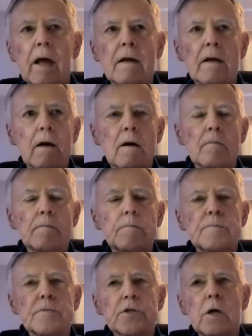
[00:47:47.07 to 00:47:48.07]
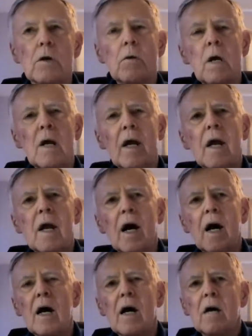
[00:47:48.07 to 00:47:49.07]
And um, so,
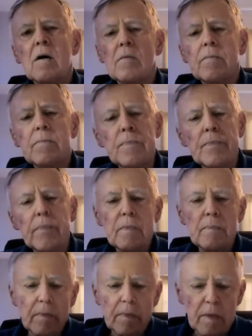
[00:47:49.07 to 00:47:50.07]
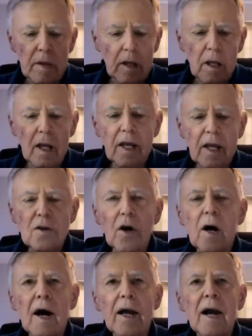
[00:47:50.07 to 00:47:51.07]
um, you
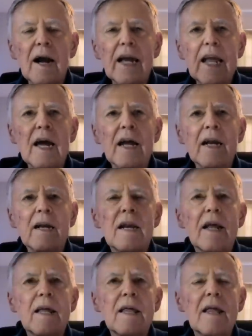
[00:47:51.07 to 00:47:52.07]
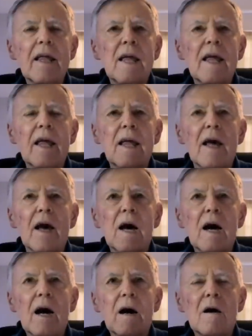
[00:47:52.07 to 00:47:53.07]
know, again,
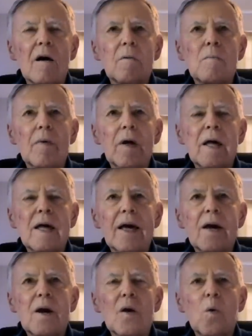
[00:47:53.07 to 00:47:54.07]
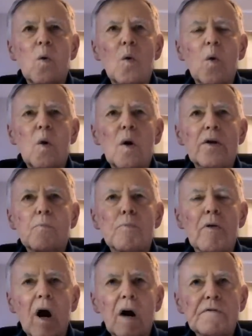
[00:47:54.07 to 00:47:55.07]
uh,
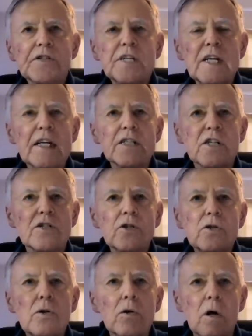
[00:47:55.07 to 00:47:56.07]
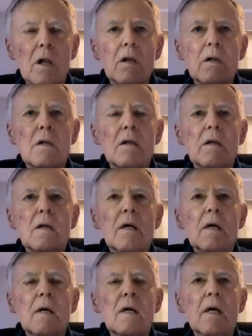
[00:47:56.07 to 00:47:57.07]
prophecy is a tool
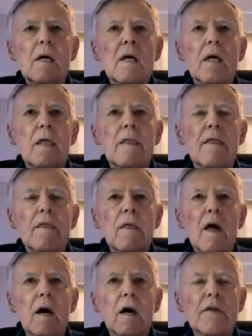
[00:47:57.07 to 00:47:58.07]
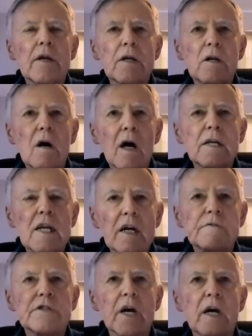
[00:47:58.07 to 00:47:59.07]
uh, that
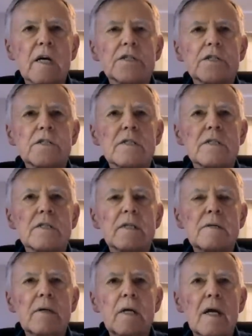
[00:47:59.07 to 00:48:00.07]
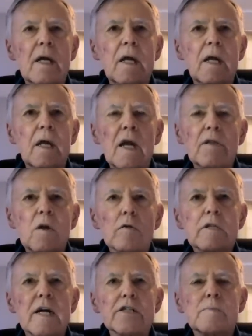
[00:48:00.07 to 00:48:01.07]
God gives us in the Old